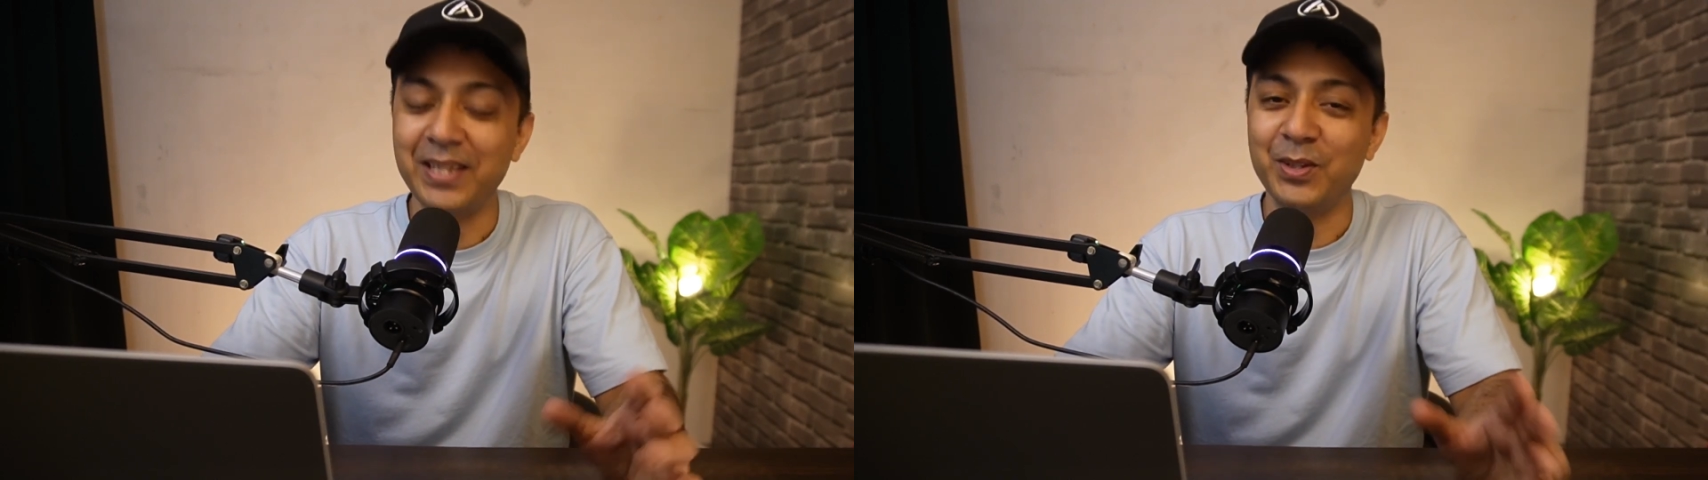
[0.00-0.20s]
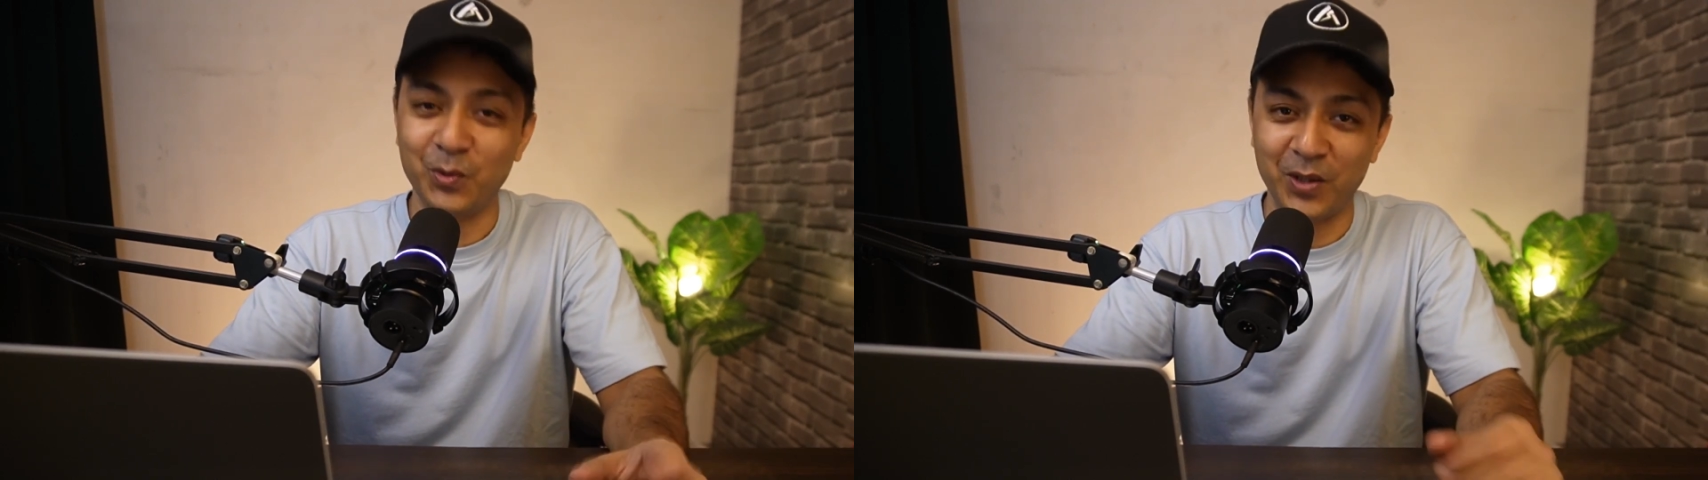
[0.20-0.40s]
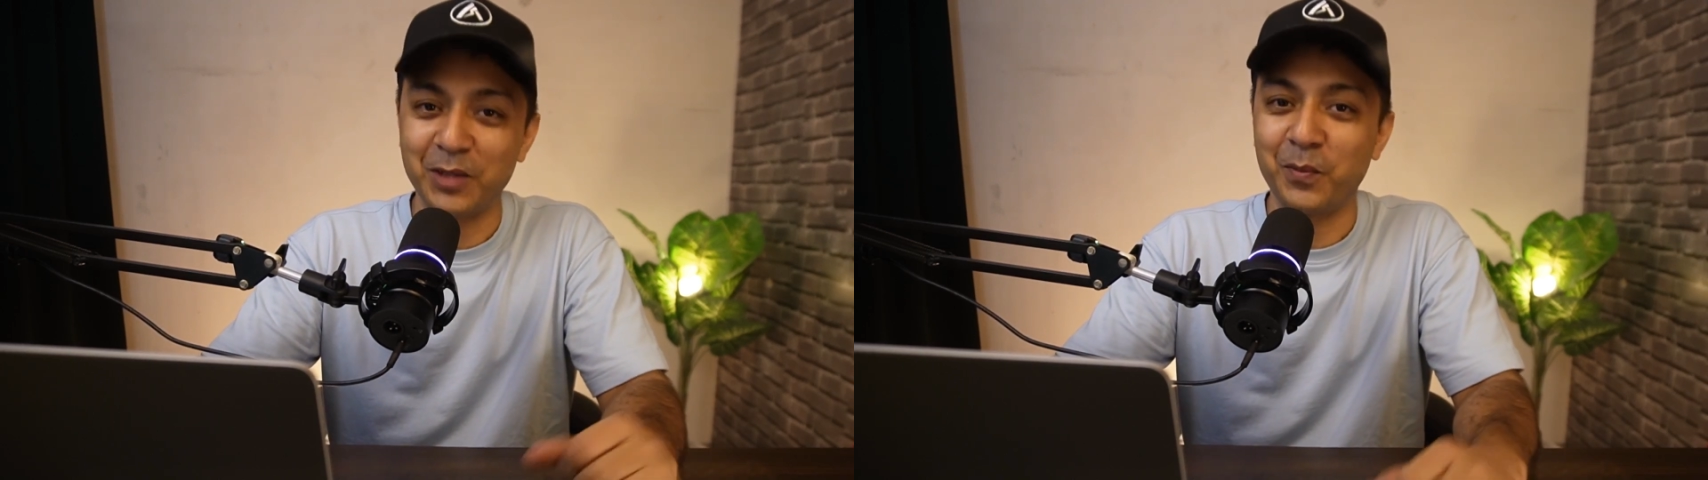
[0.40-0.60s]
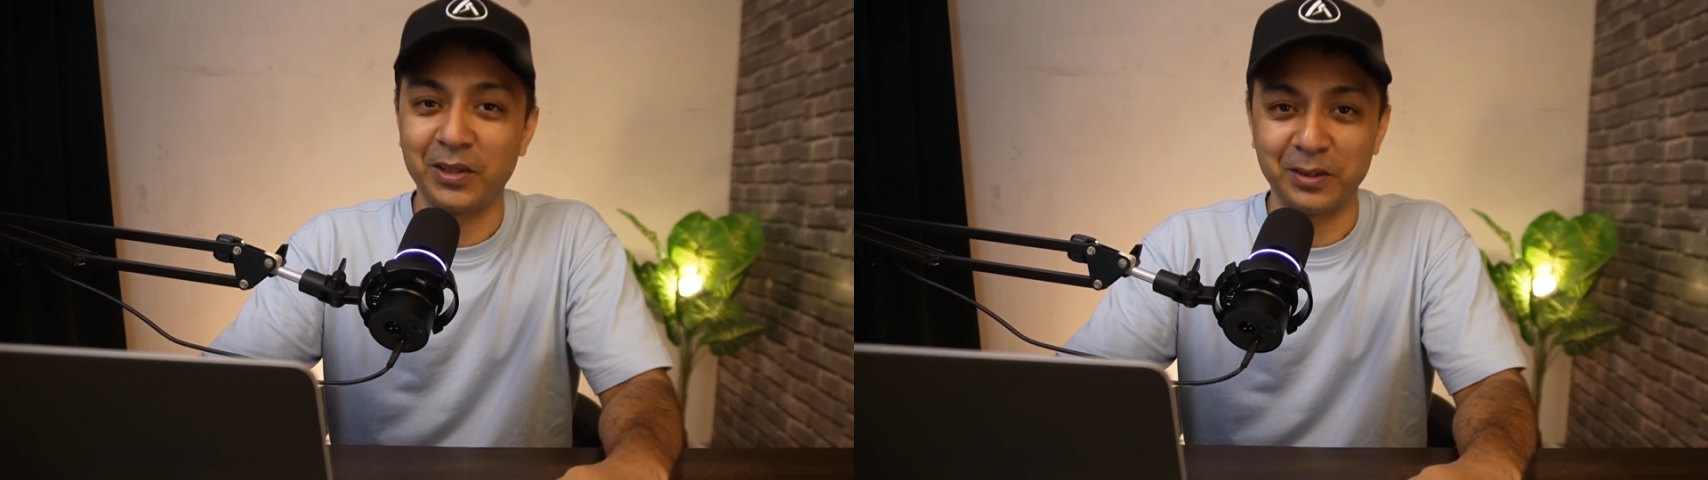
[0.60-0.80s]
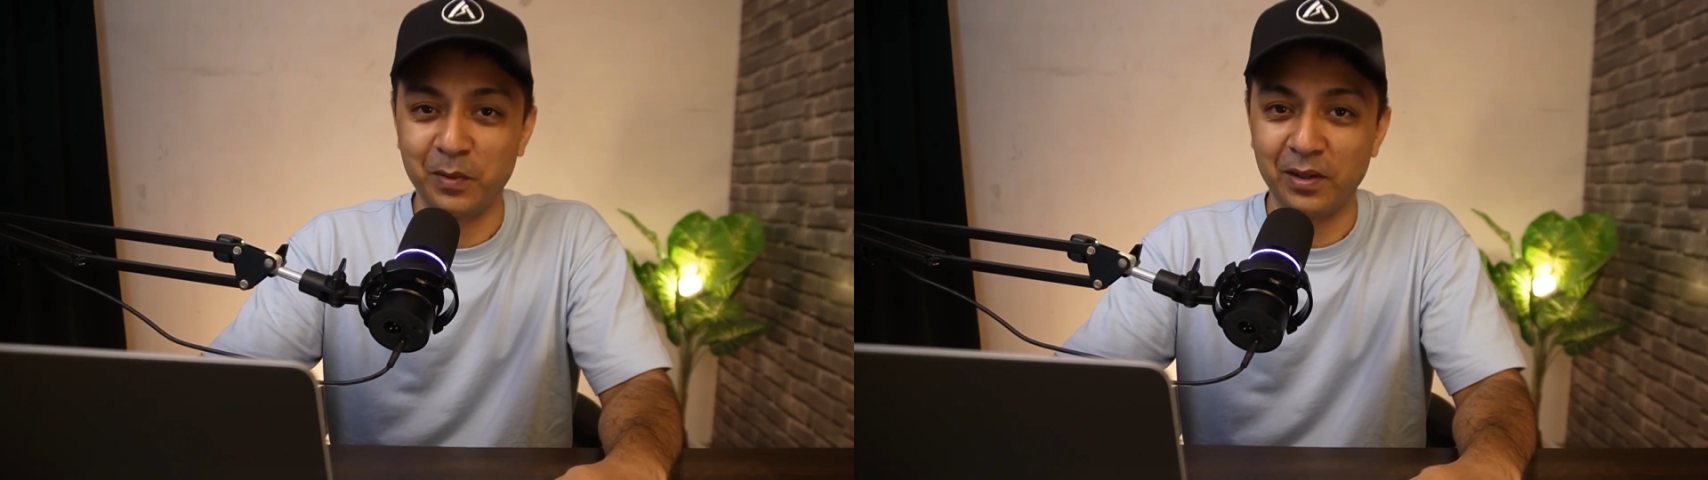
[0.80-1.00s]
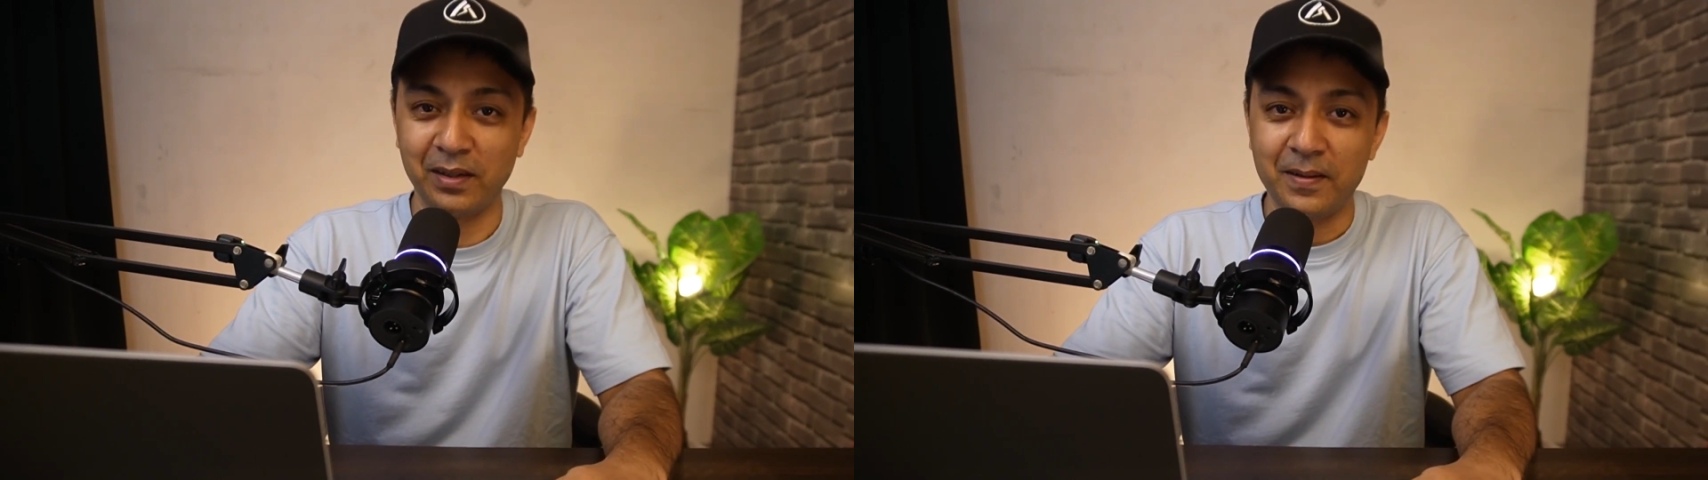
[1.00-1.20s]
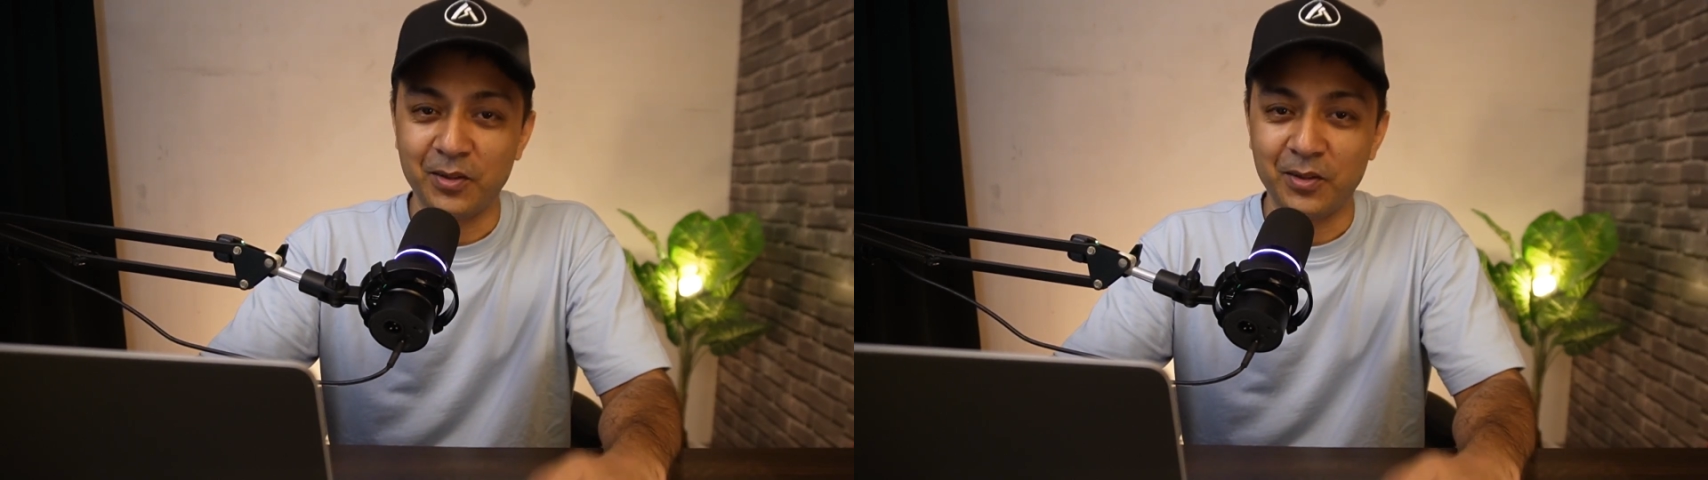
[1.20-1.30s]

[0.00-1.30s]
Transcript: as soon as possible.